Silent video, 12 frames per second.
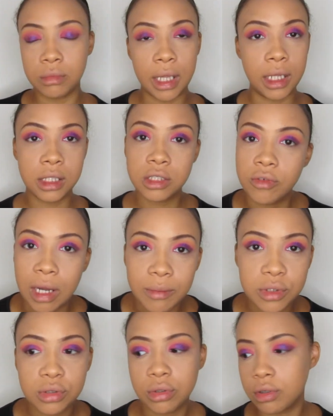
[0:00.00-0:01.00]
Instagram
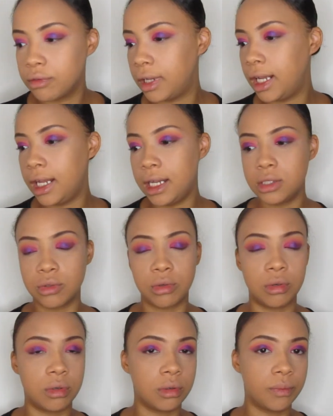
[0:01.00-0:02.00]
stories
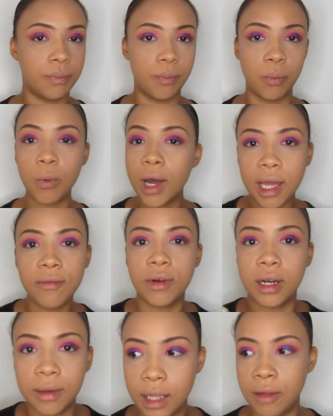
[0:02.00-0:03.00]
or
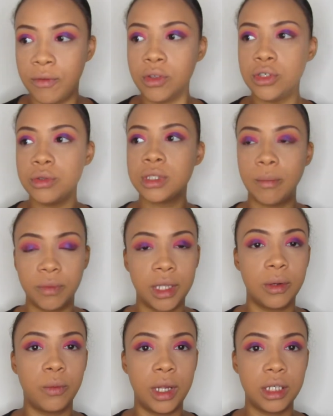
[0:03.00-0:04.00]
whatever, if you do
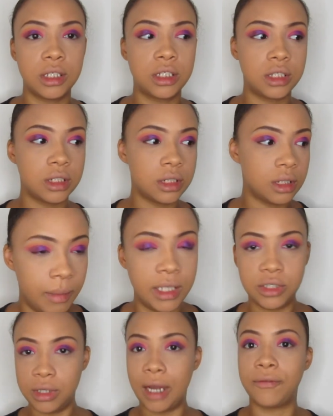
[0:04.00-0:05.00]
something which means
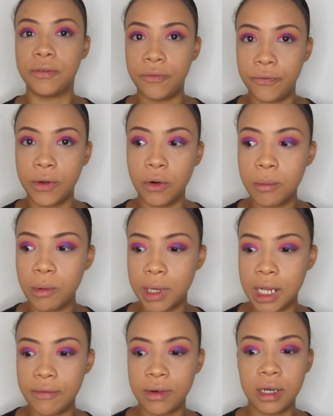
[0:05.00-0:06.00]
you have to film or
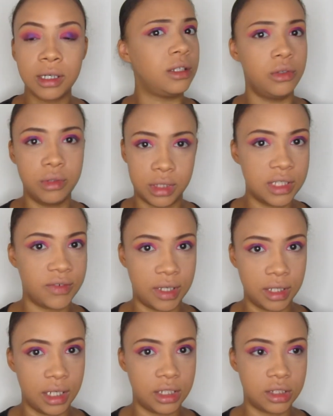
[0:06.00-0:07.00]
whatever, use this
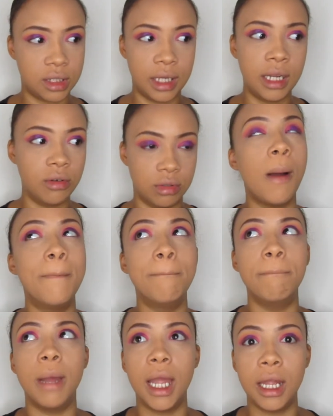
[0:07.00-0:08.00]
foundation. It looks
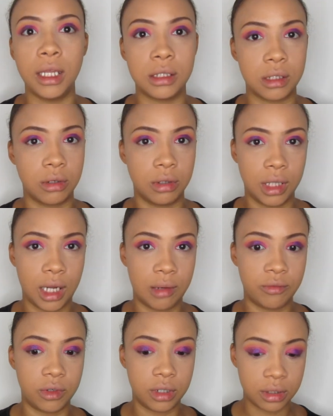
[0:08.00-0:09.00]
amazing on
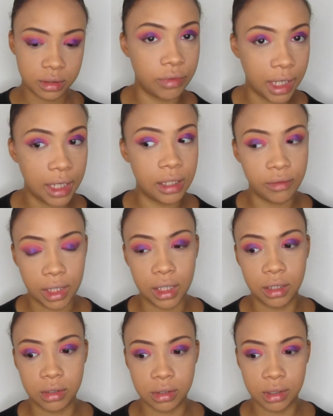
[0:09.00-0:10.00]
camera. Really,
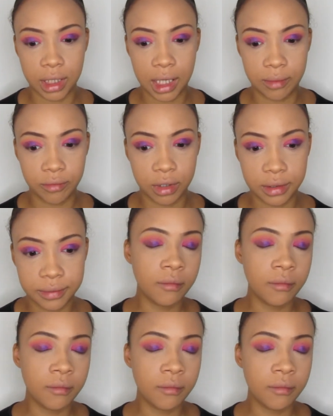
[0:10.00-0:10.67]
really good on camera.